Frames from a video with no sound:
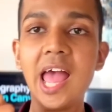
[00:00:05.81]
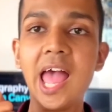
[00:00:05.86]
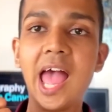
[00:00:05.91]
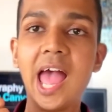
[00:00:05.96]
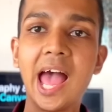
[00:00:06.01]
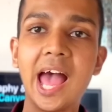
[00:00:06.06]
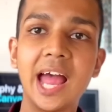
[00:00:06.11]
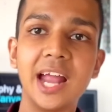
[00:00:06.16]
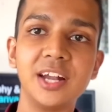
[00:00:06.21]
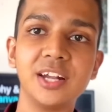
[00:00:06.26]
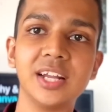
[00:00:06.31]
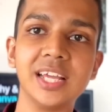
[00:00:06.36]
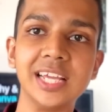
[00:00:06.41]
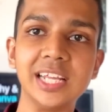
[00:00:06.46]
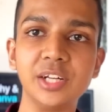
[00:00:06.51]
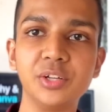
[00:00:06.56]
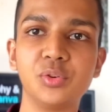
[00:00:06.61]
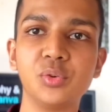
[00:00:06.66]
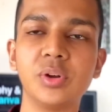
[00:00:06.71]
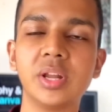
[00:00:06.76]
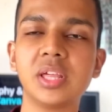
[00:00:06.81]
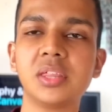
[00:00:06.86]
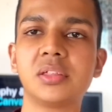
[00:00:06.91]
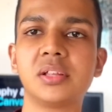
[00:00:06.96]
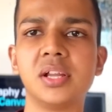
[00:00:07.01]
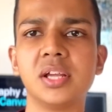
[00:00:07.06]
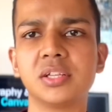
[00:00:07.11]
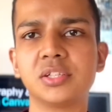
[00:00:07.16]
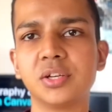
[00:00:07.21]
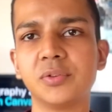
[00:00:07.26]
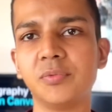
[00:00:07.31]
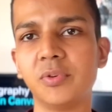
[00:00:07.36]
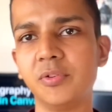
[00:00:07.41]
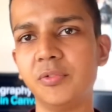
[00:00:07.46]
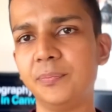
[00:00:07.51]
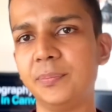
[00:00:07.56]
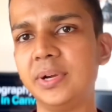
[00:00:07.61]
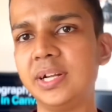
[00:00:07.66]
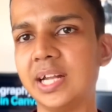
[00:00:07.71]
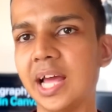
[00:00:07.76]
And in today's lecture, we'll
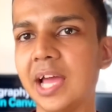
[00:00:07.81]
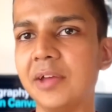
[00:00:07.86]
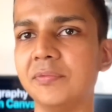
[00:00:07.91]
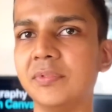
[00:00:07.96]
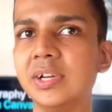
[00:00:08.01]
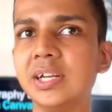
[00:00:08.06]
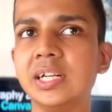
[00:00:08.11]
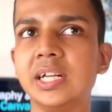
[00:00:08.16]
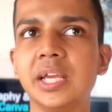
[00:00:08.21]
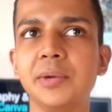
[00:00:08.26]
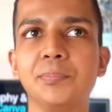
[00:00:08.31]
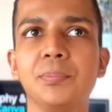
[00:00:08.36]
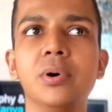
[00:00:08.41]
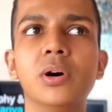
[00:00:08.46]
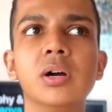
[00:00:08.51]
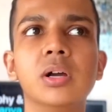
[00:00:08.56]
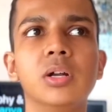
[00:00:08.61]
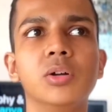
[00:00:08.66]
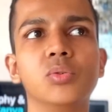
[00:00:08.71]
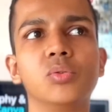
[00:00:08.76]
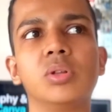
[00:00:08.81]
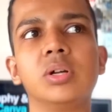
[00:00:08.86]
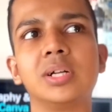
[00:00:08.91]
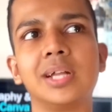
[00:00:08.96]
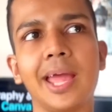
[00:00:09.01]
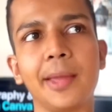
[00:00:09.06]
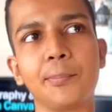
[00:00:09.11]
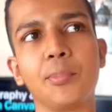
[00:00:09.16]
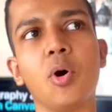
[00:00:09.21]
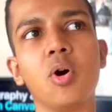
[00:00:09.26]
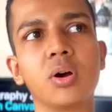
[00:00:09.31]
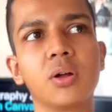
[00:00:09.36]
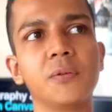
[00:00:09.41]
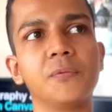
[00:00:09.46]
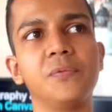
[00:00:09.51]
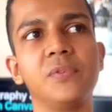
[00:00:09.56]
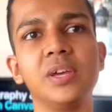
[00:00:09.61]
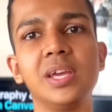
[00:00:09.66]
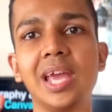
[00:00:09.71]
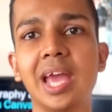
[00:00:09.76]
be diving deeper into the
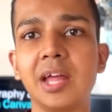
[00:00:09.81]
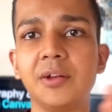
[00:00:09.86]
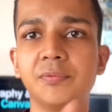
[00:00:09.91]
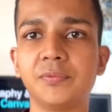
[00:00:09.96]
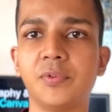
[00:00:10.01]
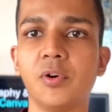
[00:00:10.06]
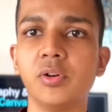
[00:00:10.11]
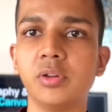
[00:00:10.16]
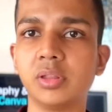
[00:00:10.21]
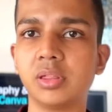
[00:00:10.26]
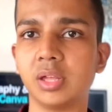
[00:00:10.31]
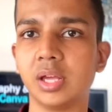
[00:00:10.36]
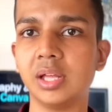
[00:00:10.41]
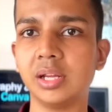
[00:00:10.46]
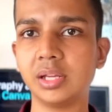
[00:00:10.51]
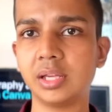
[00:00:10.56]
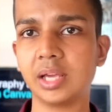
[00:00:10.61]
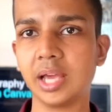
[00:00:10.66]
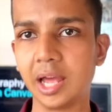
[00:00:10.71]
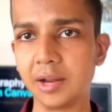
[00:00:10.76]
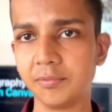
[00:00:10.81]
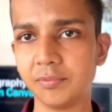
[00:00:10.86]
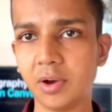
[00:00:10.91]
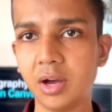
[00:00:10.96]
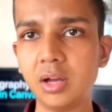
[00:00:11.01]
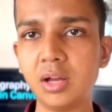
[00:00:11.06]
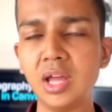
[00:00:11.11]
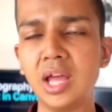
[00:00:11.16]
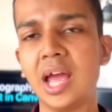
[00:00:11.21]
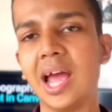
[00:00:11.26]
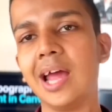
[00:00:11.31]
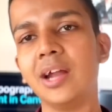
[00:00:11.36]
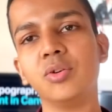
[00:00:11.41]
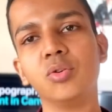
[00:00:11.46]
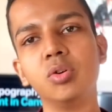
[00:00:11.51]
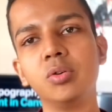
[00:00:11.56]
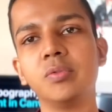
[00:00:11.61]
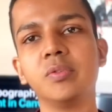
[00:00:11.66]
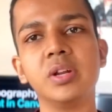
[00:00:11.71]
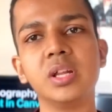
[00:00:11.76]
typography and fonts in Canva. And
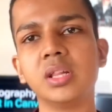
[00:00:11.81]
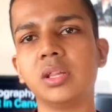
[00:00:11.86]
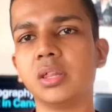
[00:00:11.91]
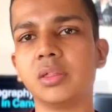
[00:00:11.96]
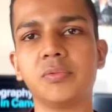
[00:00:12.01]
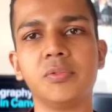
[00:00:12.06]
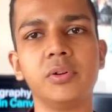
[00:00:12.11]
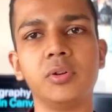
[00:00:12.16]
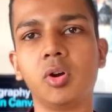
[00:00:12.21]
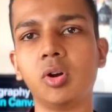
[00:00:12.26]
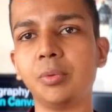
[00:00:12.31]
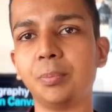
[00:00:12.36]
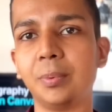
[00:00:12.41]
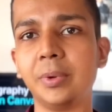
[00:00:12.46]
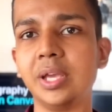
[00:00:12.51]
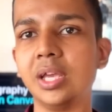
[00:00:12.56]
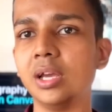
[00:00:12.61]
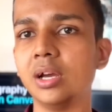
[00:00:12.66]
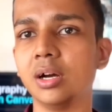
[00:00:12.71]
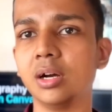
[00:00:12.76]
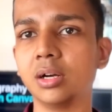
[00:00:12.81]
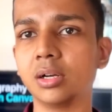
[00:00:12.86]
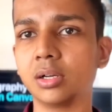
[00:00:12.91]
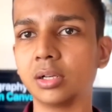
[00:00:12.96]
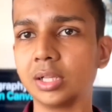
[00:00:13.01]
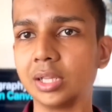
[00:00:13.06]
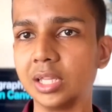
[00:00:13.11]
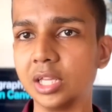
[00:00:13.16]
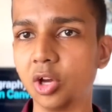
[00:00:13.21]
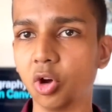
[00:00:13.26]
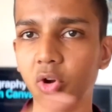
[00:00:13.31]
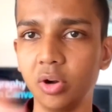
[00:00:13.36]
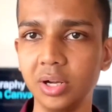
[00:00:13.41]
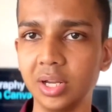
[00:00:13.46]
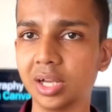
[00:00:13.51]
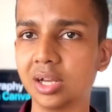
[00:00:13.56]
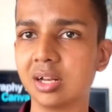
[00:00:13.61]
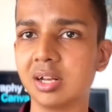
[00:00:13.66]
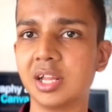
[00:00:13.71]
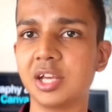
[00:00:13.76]
don't worry, this will not be a
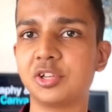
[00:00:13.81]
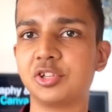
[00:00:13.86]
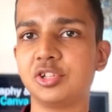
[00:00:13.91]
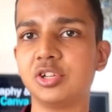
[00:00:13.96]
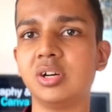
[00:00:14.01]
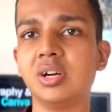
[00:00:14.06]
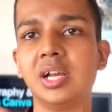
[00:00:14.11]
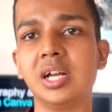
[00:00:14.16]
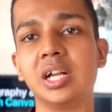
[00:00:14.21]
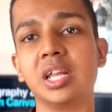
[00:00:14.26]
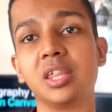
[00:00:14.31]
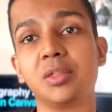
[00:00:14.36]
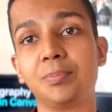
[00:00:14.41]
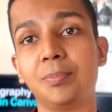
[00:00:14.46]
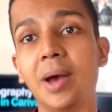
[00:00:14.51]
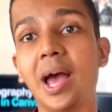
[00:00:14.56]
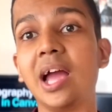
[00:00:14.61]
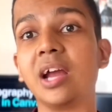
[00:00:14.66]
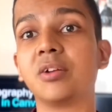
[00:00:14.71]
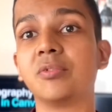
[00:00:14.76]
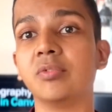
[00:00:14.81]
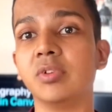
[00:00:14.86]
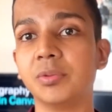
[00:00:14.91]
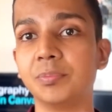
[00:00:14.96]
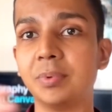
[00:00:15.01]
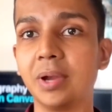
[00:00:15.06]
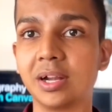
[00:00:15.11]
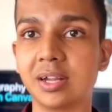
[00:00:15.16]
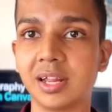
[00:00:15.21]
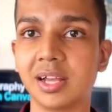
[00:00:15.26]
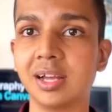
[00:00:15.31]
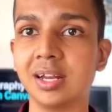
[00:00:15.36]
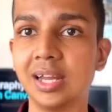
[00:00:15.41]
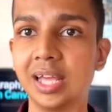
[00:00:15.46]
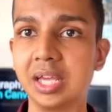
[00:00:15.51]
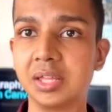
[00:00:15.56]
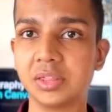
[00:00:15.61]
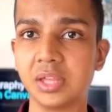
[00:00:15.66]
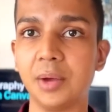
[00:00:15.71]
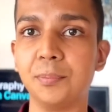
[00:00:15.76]
theoretical lecture. It is packed with practical
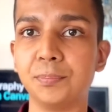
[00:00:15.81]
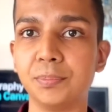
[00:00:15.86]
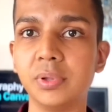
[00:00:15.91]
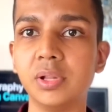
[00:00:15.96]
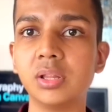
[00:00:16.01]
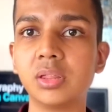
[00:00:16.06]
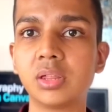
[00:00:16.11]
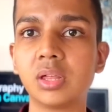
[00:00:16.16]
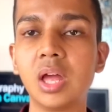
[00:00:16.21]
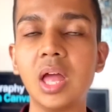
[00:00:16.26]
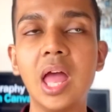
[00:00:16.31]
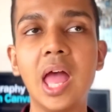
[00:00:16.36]
examples.